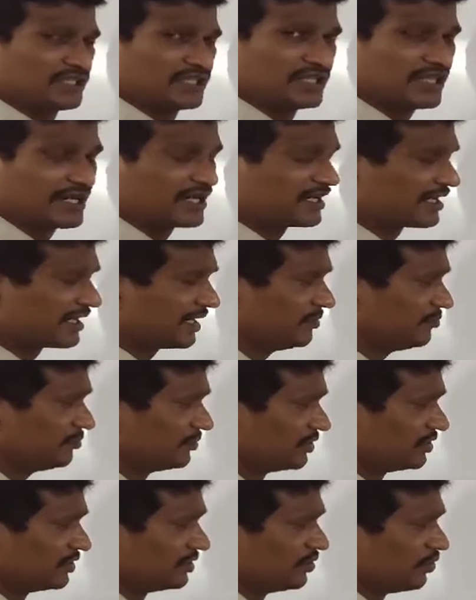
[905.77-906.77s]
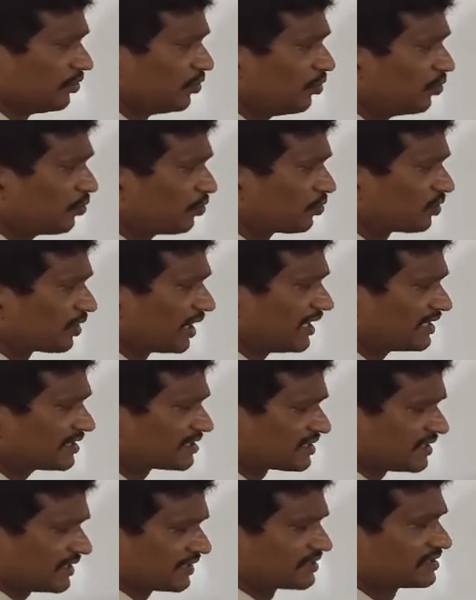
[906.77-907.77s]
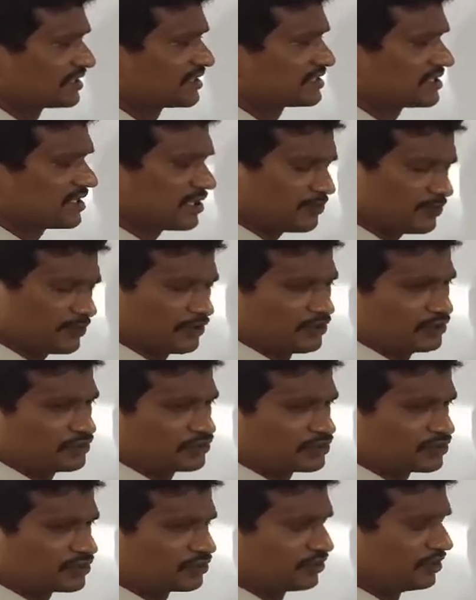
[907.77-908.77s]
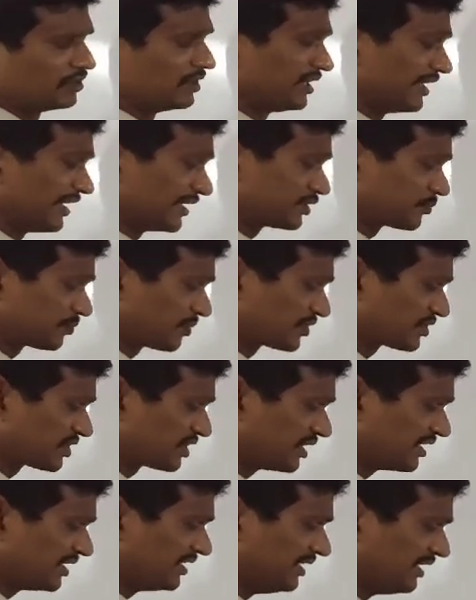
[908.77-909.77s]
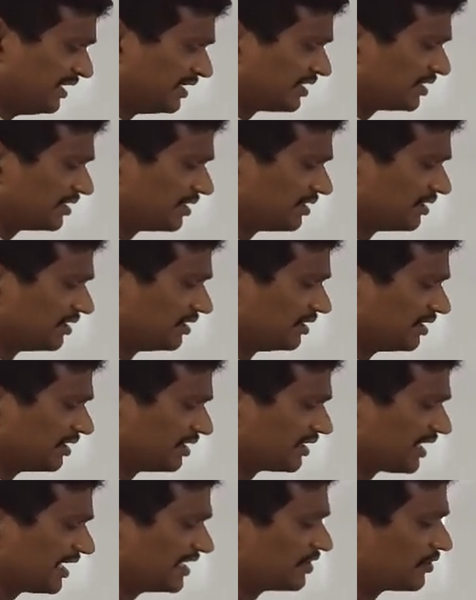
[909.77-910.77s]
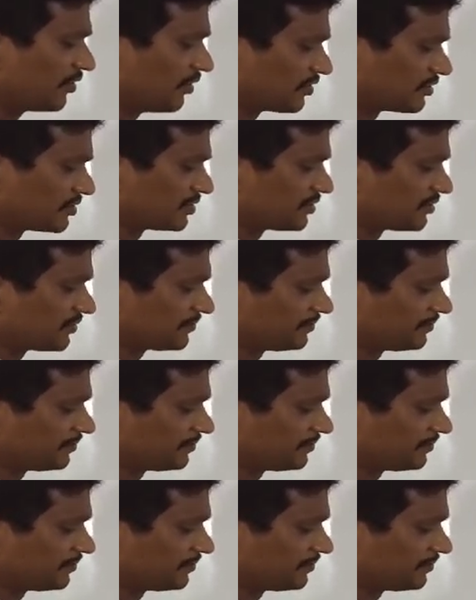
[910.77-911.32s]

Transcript: that time hook-like structures are produced, especially in dicots.